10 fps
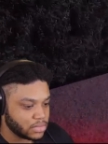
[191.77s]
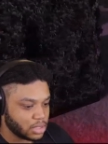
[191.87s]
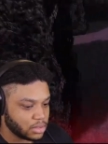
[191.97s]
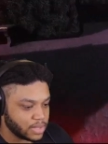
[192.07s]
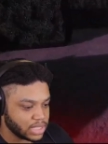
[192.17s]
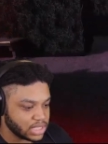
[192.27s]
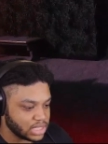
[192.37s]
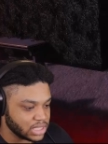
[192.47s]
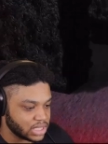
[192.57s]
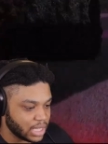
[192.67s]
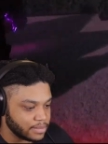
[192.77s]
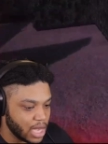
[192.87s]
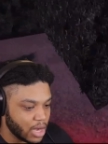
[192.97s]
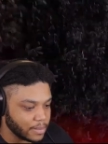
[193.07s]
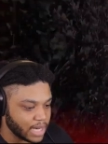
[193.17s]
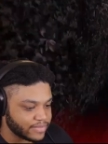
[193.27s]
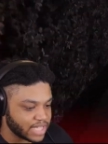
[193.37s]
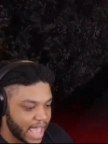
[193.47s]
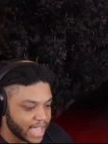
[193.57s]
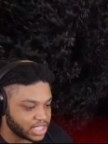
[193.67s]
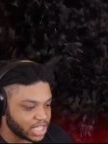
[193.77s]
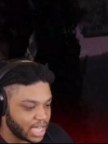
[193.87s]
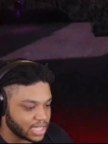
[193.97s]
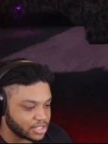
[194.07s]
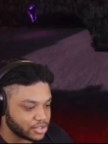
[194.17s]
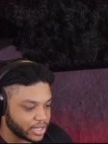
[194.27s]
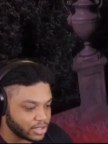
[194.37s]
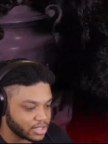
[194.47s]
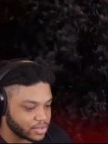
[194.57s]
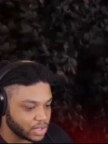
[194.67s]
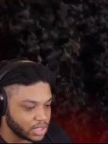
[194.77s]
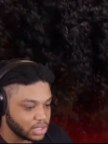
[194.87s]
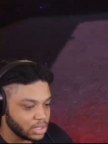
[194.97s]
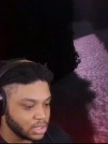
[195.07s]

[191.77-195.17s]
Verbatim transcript: Oh my goodness. I'm no, I'm gonna have to actually concentrate on this one.